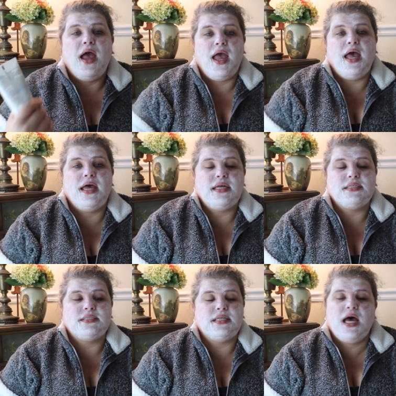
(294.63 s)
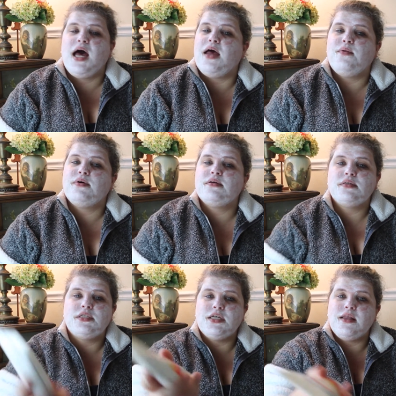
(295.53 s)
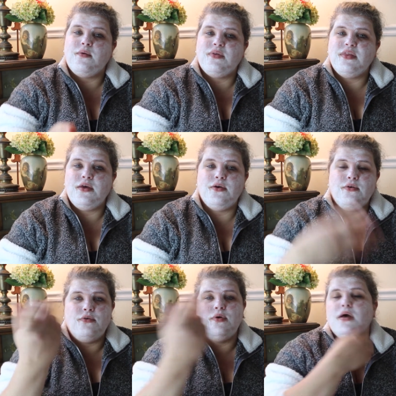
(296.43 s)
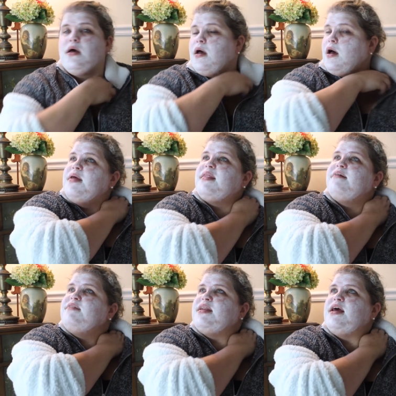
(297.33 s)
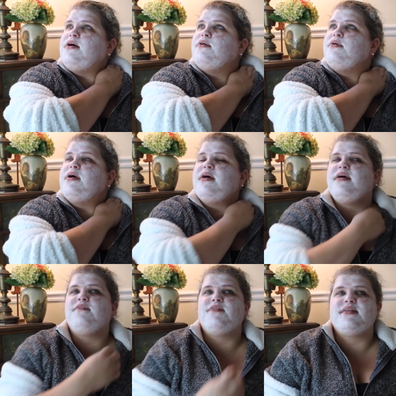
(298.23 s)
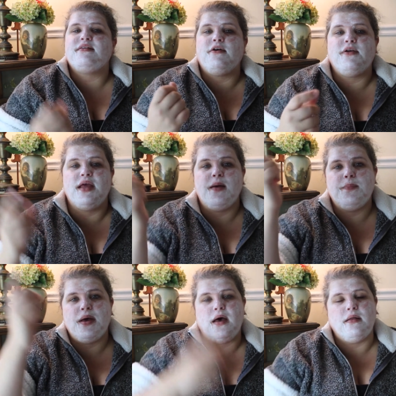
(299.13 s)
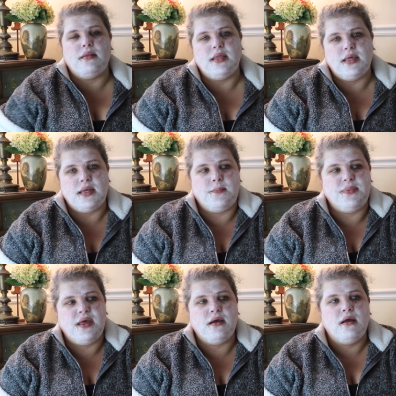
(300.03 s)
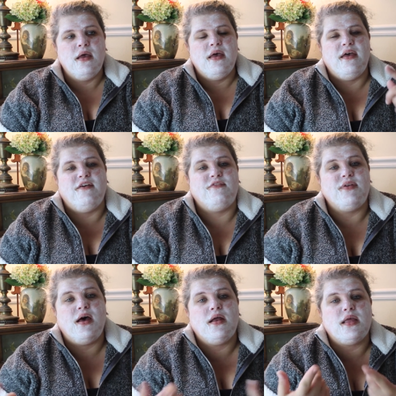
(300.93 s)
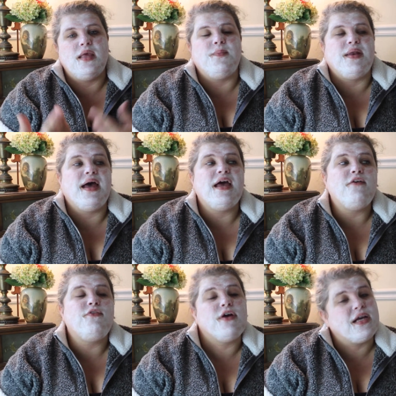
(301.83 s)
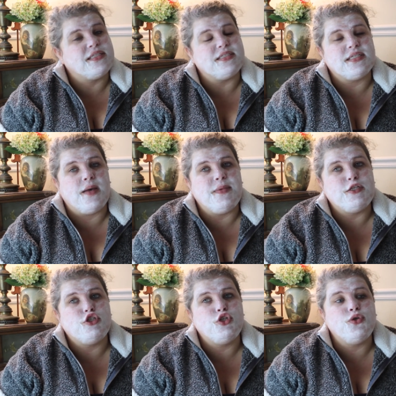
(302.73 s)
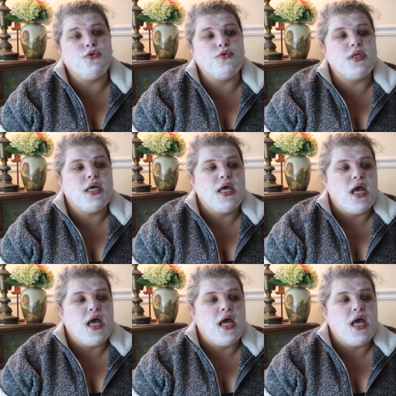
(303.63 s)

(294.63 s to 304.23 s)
And I will share that with you in that video. If it's already up, I'll link it up there. If not, keep an eye out for it because it's coming soon.